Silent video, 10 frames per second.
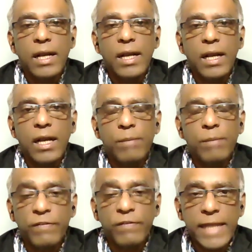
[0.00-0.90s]

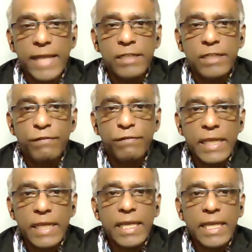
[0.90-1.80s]
provided
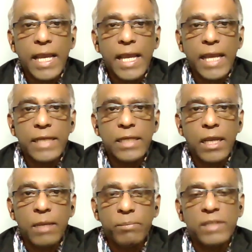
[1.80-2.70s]
free
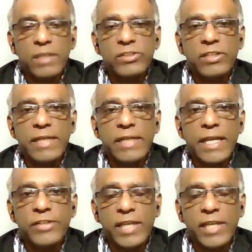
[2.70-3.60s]
and compulsory
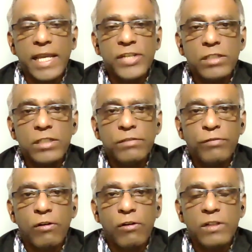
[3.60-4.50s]
education
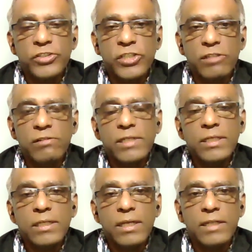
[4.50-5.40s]
for all
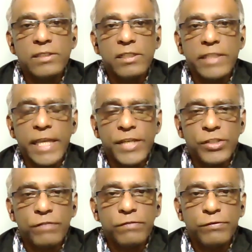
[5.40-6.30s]
children until the age
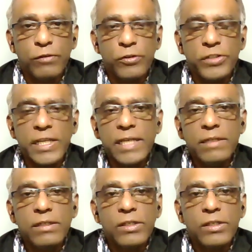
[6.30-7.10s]
of 14.